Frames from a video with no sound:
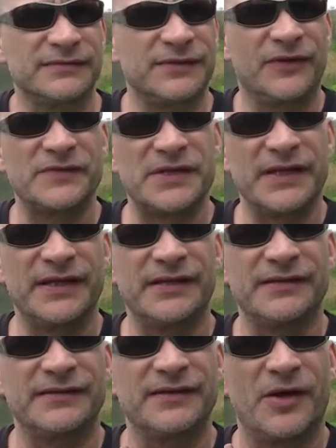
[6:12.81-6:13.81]
Obviously,
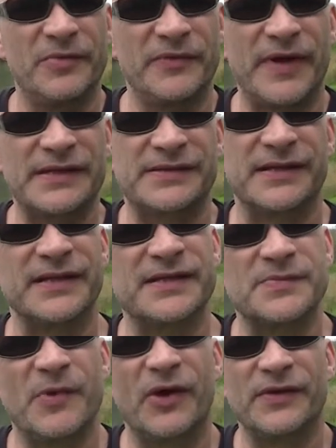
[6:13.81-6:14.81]
I'll be resting this
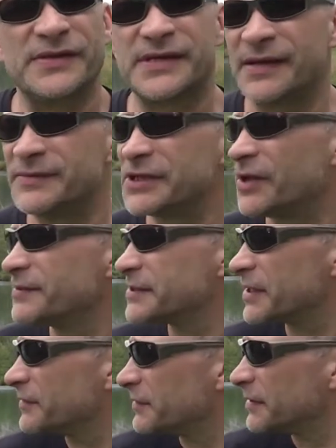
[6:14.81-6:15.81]
spot at the same time,
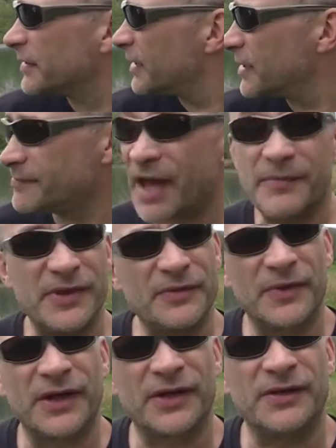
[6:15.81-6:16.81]
so it may be that
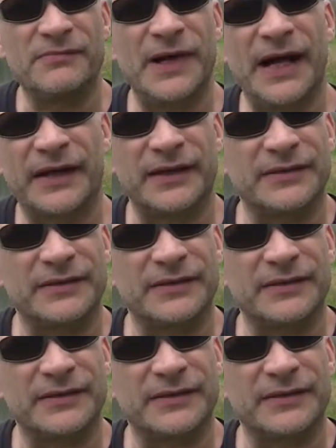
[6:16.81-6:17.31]
when I come back,